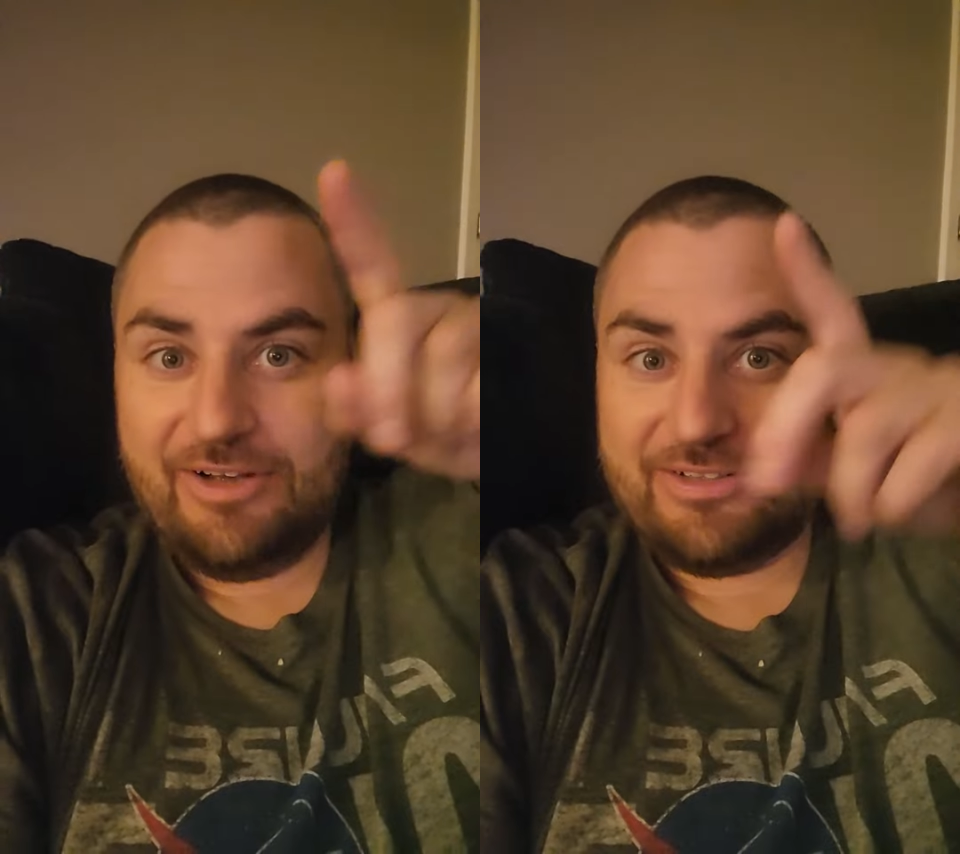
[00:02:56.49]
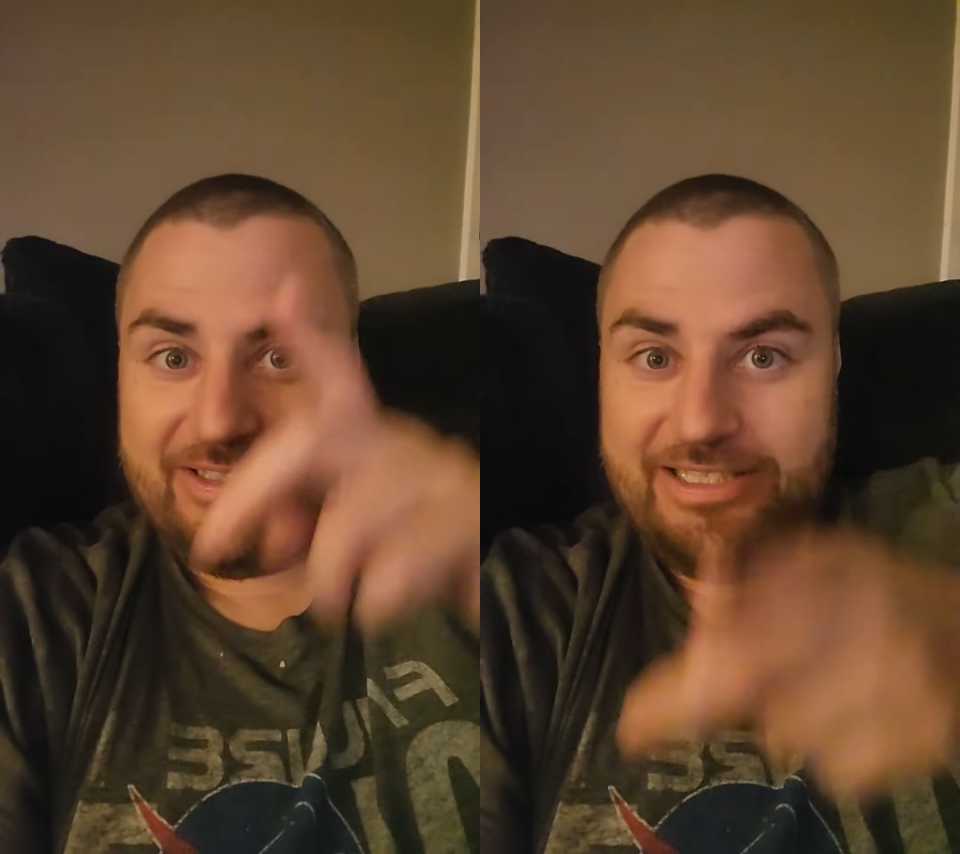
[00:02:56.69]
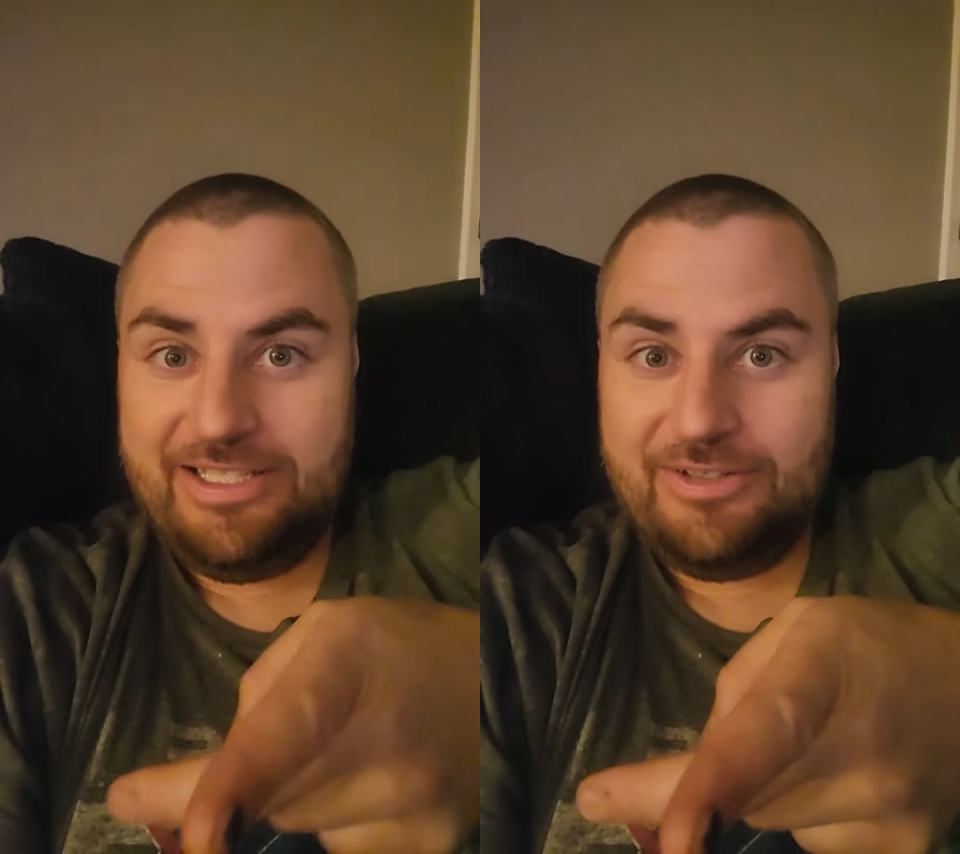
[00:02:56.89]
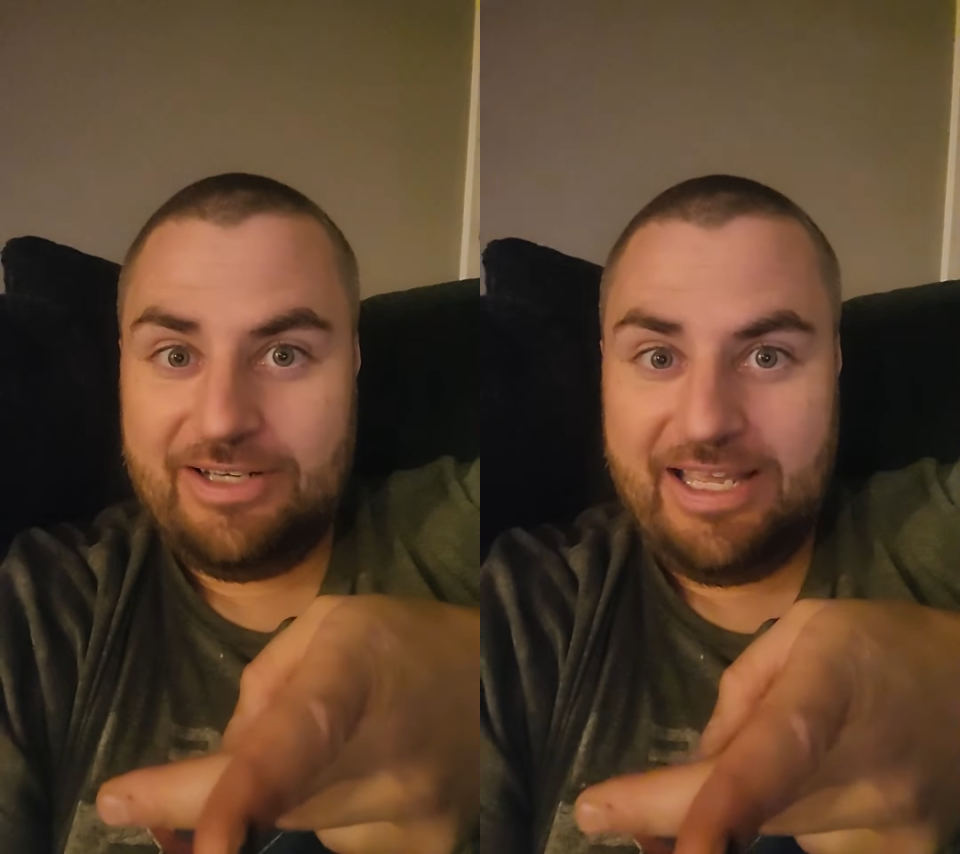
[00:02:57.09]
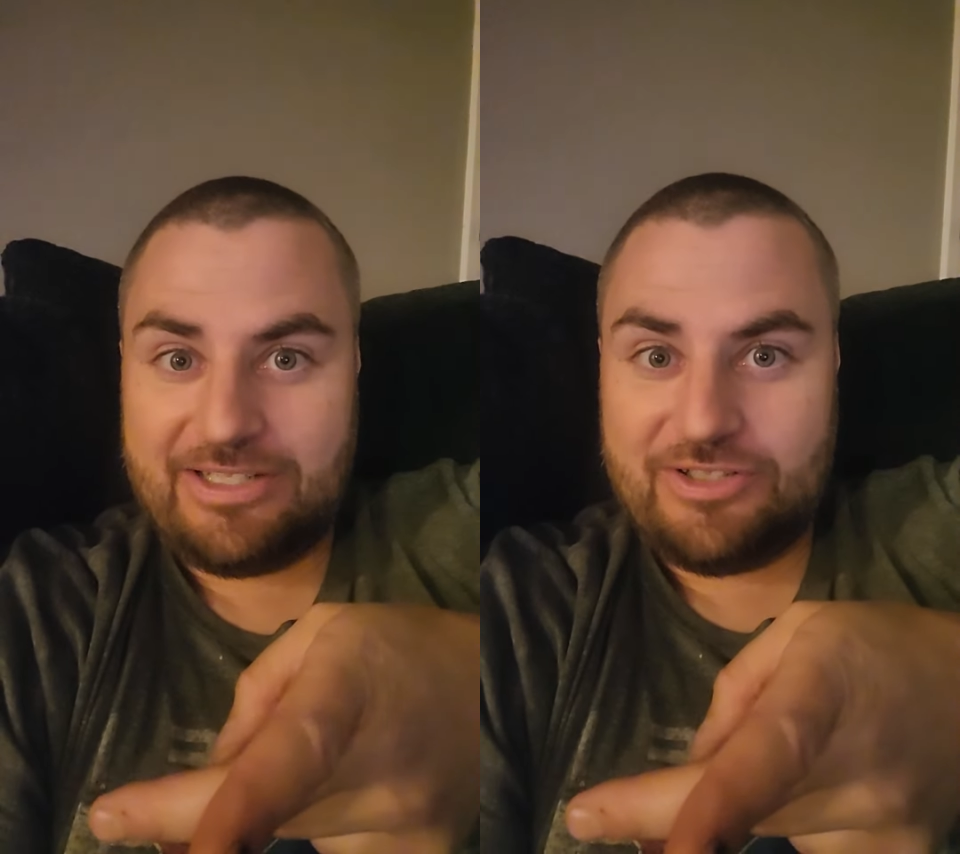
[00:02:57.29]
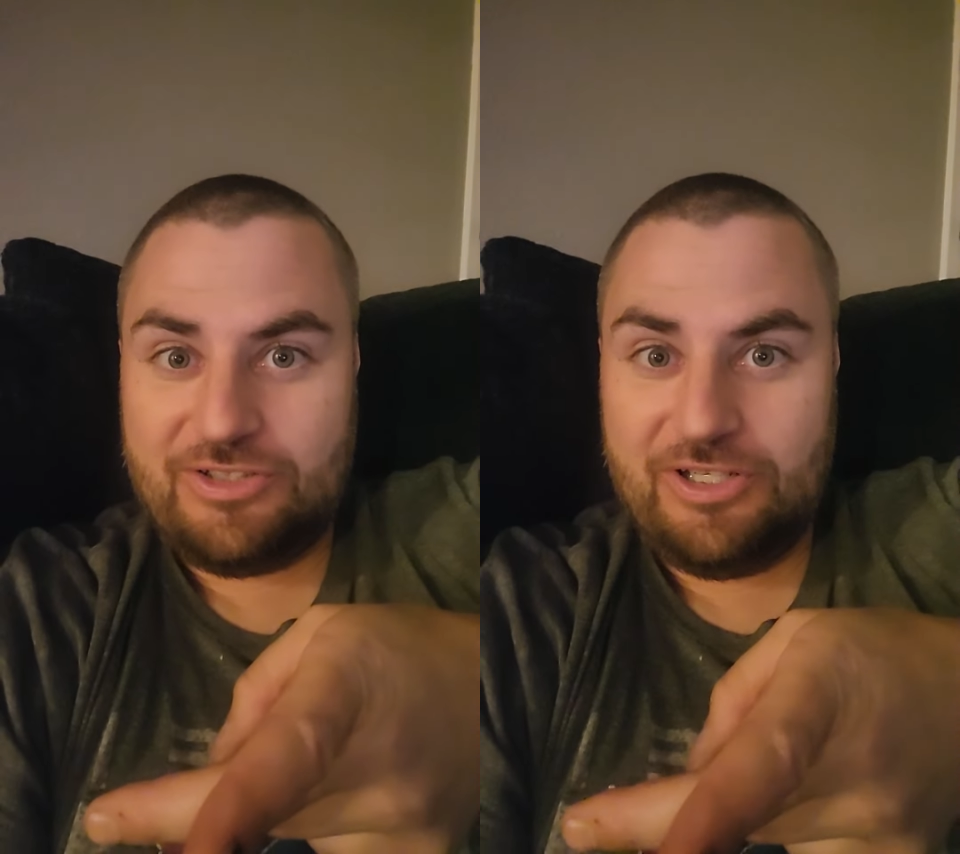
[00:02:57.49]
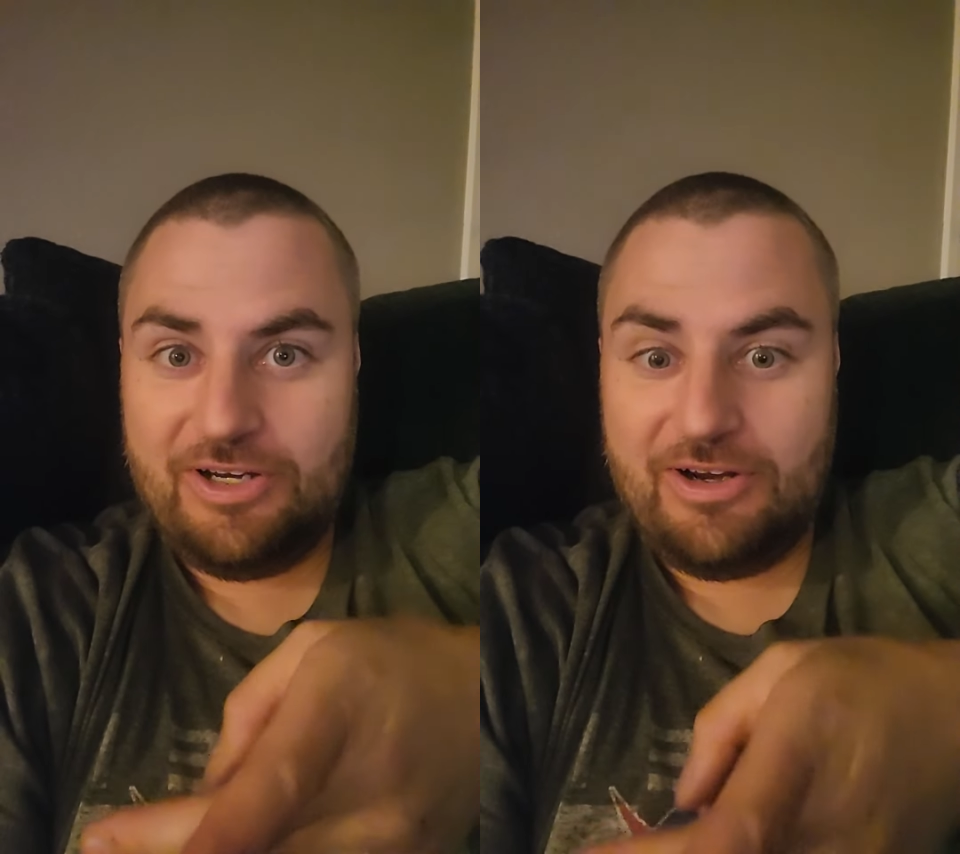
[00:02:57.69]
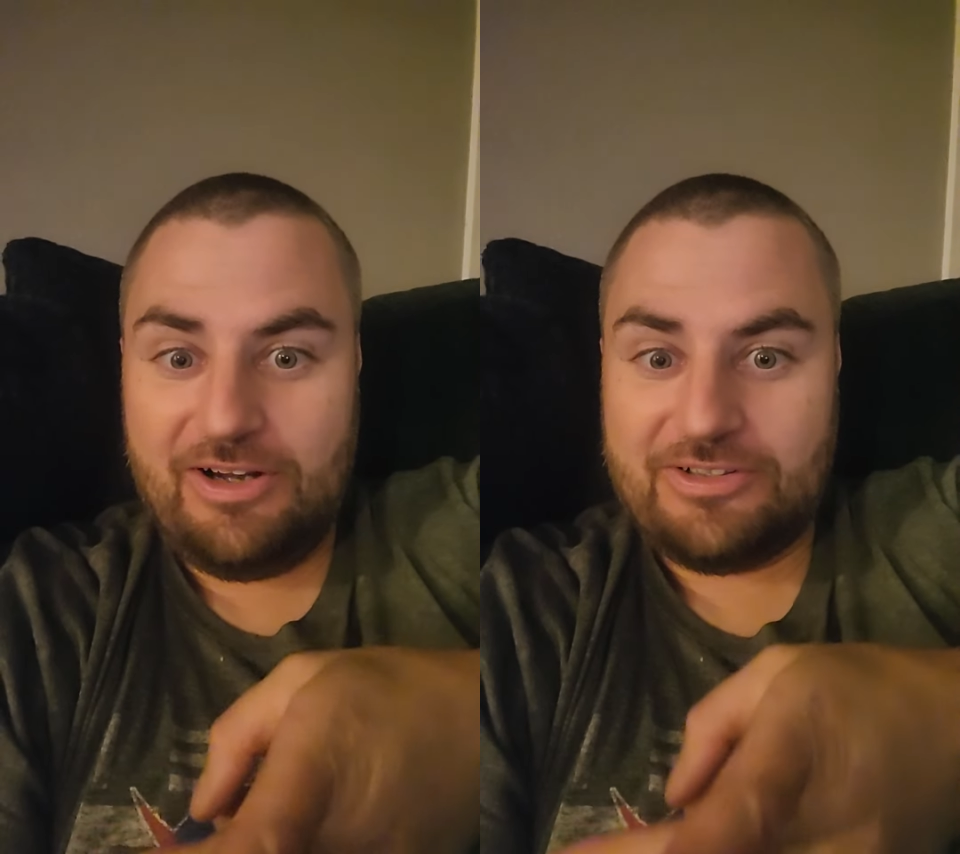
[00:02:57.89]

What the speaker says: I'll see you next year